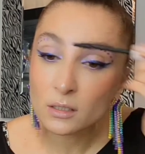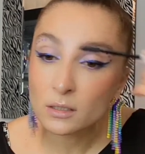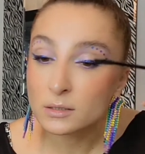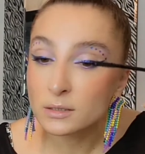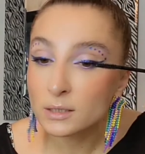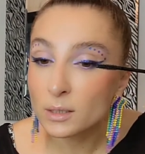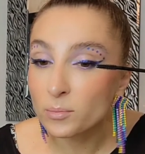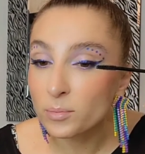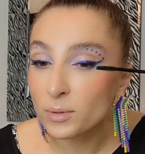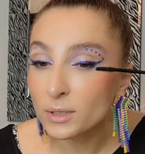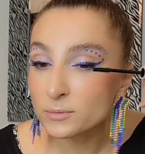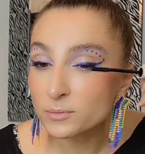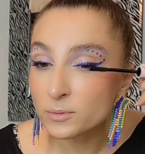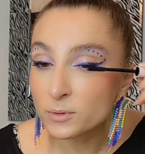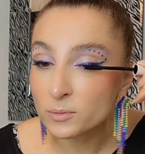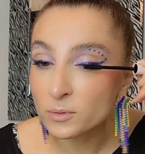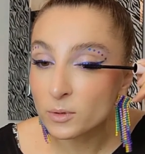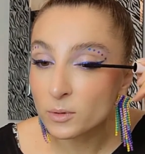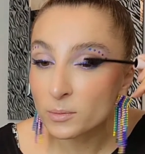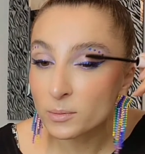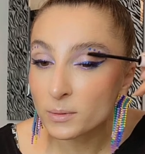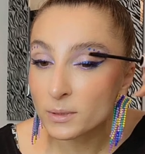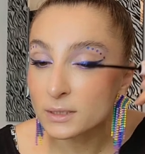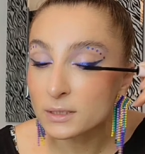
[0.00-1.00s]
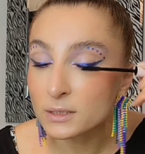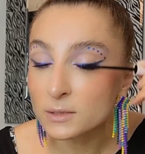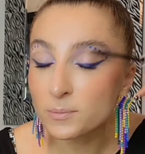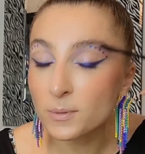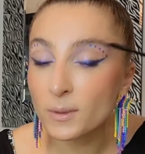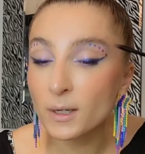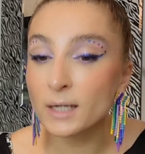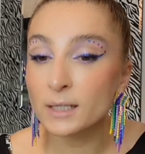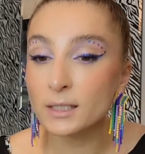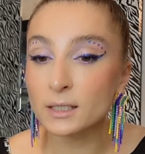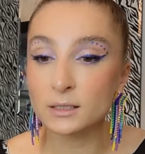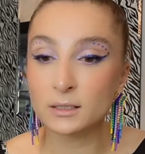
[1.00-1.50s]
some passport probably
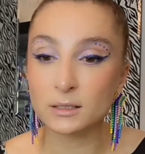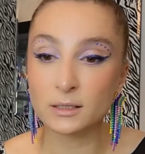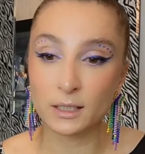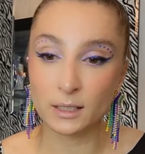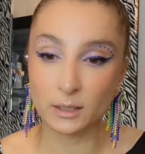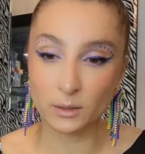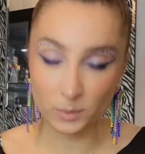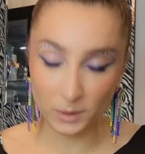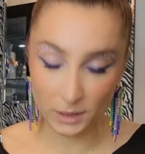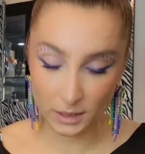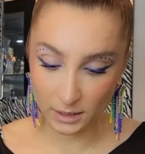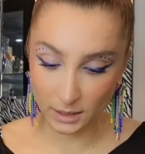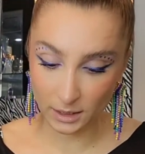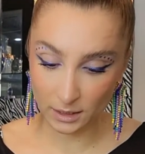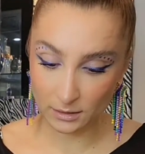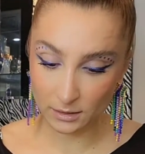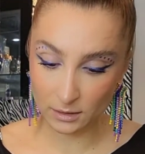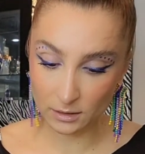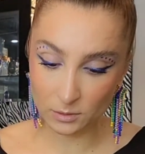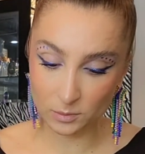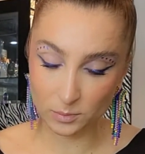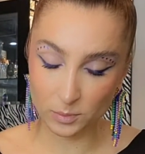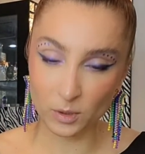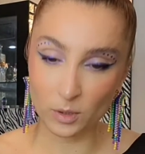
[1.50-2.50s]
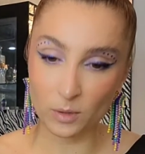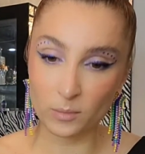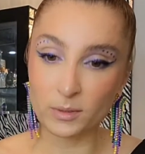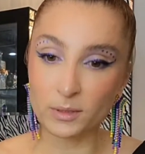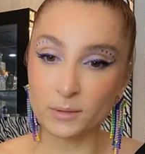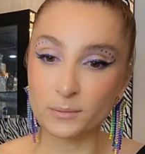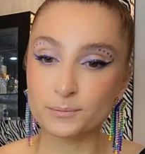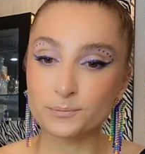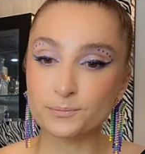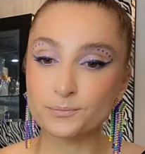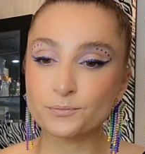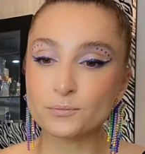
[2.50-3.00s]
expired, like we had this
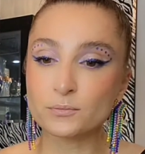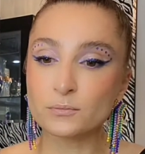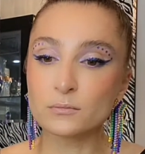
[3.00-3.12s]
problem.